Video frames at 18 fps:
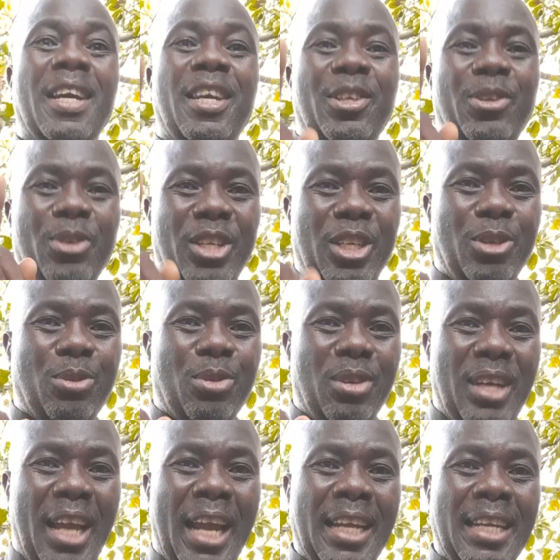You need to
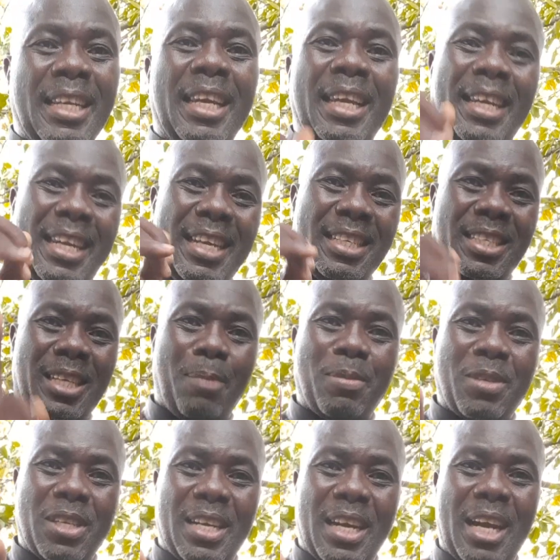like and
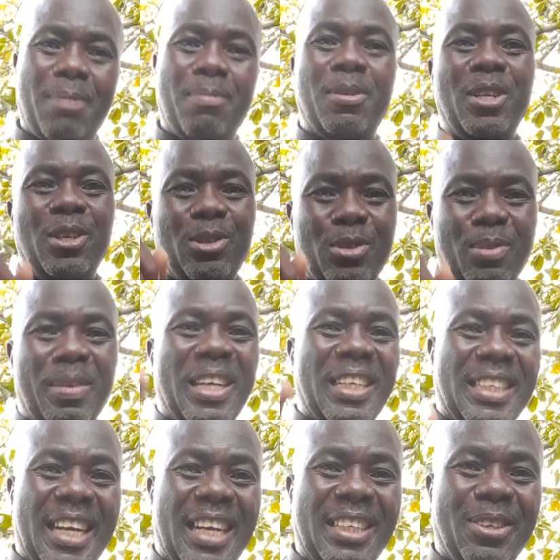subscribe to my
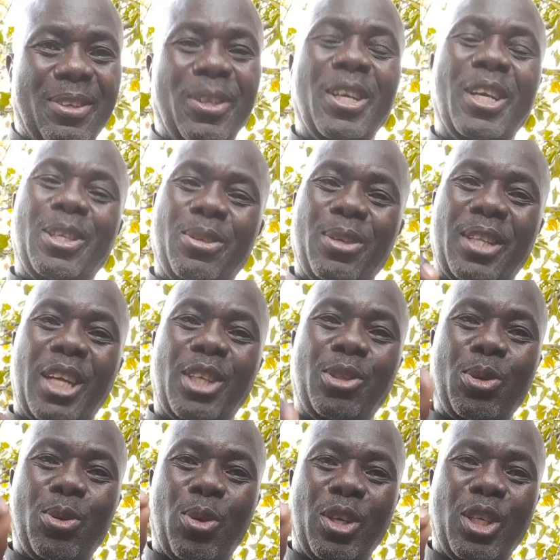channel so that
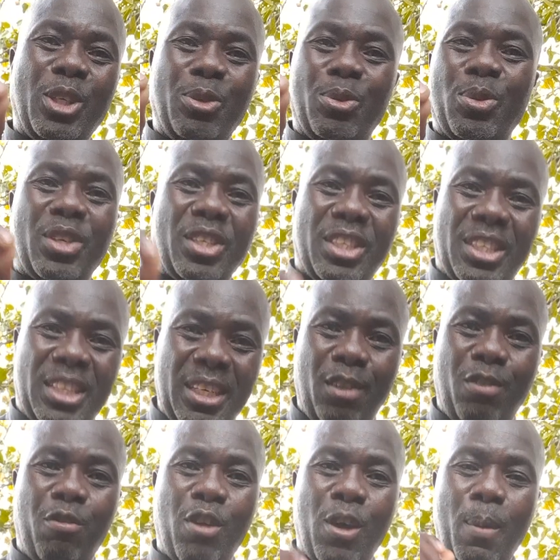you continue to
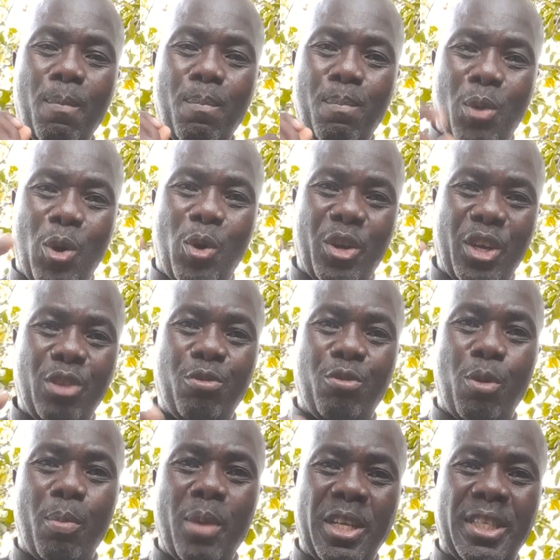receive more
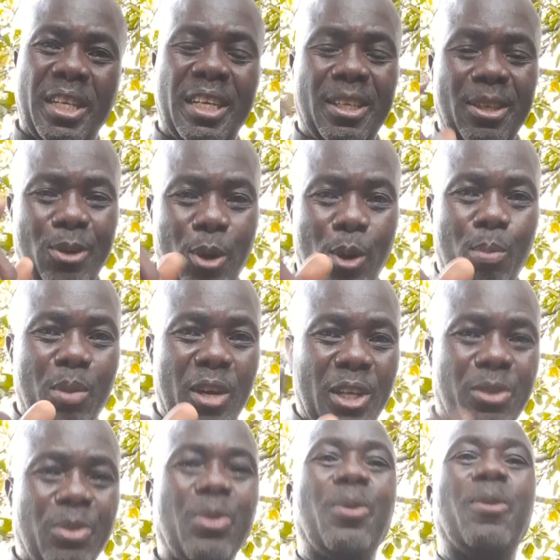information. God
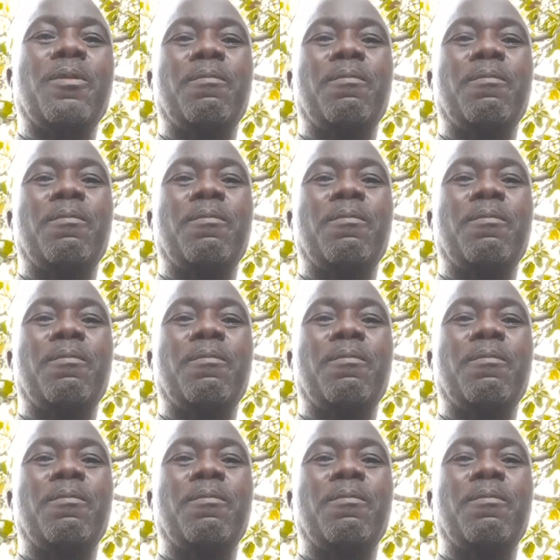bless you.